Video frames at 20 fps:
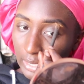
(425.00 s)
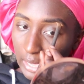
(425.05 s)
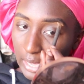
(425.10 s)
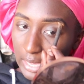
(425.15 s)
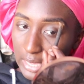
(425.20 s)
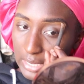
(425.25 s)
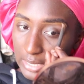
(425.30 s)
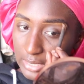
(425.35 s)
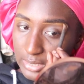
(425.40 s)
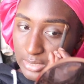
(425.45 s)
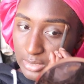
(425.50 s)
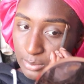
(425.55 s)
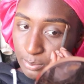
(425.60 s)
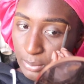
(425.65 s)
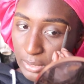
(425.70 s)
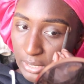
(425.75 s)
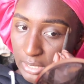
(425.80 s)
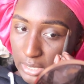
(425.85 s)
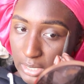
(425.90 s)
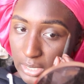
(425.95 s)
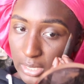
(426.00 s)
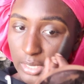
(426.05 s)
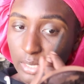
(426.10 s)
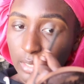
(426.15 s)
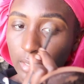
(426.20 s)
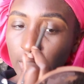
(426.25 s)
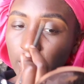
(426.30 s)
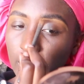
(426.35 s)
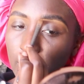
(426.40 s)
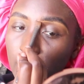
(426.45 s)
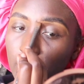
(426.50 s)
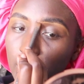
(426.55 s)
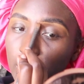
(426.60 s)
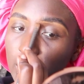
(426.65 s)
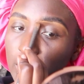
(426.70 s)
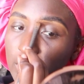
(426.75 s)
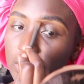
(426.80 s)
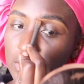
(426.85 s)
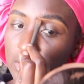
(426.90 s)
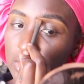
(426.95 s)
like ASB
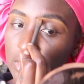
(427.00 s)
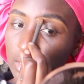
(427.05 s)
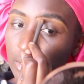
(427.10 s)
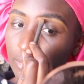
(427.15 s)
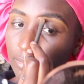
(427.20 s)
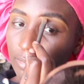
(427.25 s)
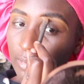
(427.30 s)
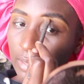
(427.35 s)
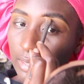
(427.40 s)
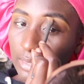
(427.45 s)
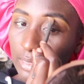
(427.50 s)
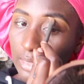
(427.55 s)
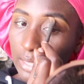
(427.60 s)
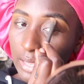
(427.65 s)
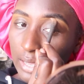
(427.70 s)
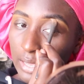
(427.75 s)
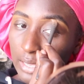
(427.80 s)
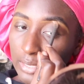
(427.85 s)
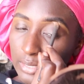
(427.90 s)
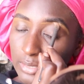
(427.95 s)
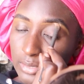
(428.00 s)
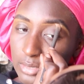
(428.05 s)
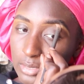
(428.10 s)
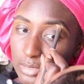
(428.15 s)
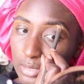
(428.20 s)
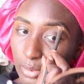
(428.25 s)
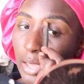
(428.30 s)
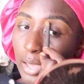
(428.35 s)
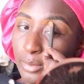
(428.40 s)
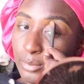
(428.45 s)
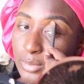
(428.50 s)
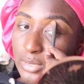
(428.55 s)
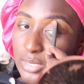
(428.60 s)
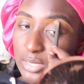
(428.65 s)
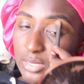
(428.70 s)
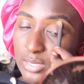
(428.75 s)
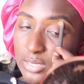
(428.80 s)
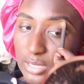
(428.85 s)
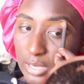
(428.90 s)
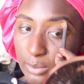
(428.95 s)
and stuff like that. And so I
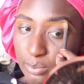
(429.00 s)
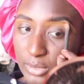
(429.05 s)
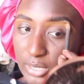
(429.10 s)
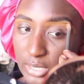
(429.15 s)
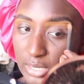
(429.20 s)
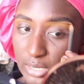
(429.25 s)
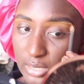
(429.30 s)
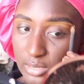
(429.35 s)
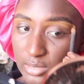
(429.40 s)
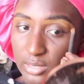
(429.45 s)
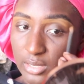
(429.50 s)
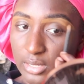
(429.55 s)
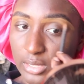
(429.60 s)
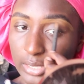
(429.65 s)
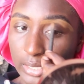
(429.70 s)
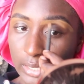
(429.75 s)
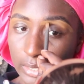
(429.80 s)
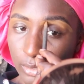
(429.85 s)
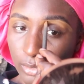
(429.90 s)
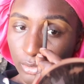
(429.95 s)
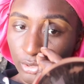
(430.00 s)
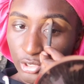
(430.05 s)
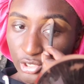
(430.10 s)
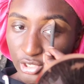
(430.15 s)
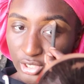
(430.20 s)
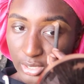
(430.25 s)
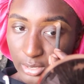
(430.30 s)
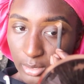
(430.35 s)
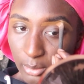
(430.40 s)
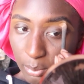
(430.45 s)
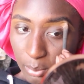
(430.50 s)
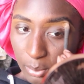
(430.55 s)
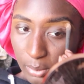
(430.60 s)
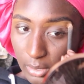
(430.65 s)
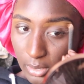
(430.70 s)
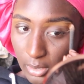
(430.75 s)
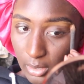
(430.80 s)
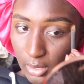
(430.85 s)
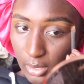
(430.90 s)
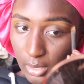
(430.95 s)
was accepted into leadership
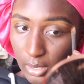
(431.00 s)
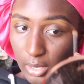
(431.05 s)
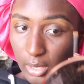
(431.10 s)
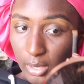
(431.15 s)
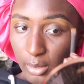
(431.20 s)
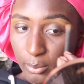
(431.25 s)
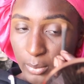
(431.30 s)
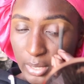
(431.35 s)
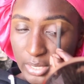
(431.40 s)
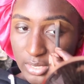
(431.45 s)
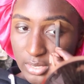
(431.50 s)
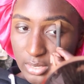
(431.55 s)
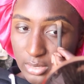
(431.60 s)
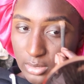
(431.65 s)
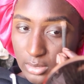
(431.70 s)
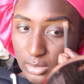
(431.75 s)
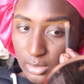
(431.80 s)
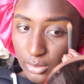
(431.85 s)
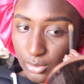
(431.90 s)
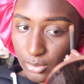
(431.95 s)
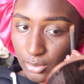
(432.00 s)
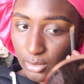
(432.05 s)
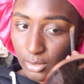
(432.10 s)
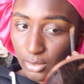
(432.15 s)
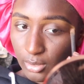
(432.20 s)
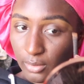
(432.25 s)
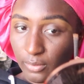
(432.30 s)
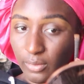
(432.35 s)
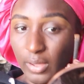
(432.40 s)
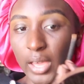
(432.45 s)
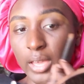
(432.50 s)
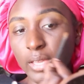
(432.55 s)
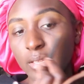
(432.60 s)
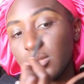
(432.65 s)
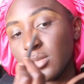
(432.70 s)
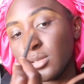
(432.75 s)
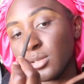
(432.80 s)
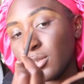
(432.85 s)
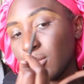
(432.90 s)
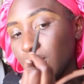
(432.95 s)
my senior year of
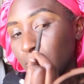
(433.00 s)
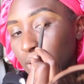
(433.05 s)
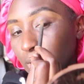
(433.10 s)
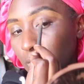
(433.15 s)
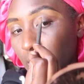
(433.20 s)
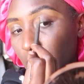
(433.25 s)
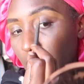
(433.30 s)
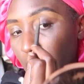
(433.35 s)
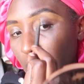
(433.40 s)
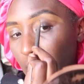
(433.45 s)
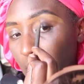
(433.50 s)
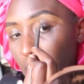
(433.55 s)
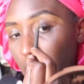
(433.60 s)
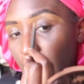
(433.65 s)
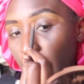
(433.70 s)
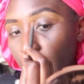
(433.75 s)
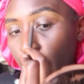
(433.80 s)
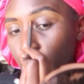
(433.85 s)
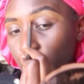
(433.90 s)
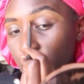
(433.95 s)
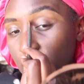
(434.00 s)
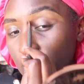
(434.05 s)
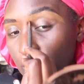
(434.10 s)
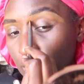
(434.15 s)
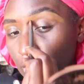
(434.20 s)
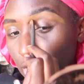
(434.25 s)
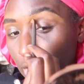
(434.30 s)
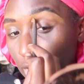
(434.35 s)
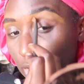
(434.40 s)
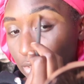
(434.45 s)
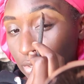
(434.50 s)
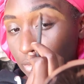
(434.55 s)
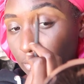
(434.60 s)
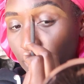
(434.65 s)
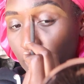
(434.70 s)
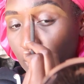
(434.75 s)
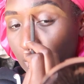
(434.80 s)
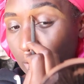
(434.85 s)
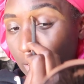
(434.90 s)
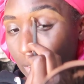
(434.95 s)
high school, and I was in charge
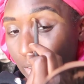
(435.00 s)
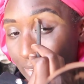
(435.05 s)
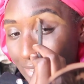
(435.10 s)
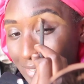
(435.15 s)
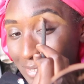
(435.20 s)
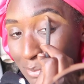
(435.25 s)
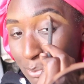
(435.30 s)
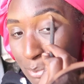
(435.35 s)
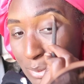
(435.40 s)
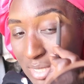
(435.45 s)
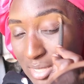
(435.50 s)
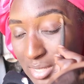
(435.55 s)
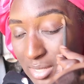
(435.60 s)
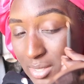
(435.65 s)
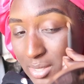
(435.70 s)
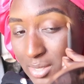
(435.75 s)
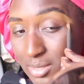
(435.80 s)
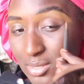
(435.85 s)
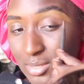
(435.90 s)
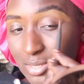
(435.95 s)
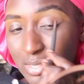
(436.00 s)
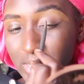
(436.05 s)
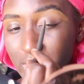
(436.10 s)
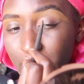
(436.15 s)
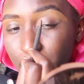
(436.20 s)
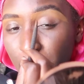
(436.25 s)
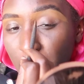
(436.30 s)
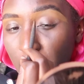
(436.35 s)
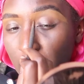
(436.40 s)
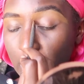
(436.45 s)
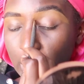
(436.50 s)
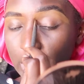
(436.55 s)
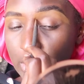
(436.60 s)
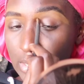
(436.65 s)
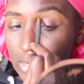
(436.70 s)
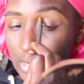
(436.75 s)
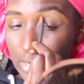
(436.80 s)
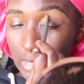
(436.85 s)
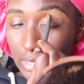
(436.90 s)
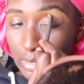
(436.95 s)
of clubs and something
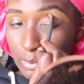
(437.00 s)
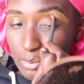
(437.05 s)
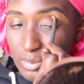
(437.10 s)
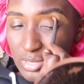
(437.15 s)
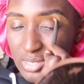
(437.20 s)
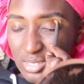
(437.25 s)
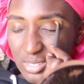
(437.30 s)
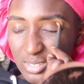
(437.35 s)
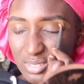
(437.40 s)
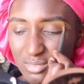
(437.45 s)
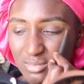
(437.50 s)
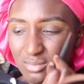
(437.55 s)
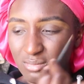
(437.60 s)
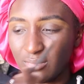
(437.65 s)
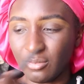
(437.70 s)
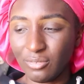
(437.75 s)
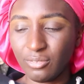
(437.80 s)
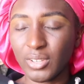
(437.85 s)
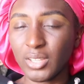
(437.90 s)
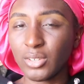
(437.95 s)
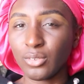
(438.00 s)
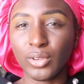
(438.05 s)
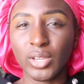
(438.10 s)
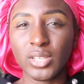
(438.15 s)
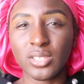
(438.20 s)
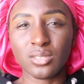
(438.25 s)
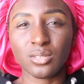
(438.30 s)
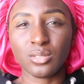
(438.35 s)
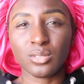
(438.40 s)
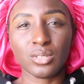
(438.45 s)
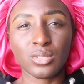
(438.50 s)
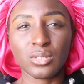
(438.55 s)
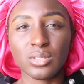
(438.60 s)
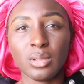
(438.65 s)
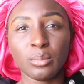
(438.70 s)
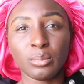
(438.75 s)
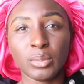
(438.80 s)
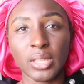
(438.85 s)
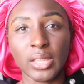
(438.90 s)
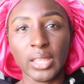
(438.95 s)
else, clubs and fundraisers or
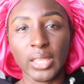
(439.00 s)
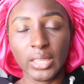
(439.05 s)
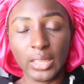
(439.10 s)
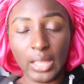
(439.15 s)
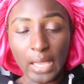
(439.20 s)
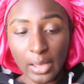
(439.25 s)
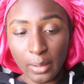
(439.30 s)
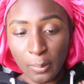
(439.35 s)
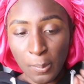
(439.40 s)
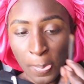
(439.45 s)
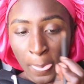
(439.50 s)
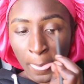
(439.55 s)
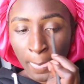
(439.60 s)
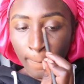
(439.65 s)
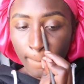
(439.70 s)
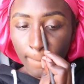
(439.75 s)
something like that.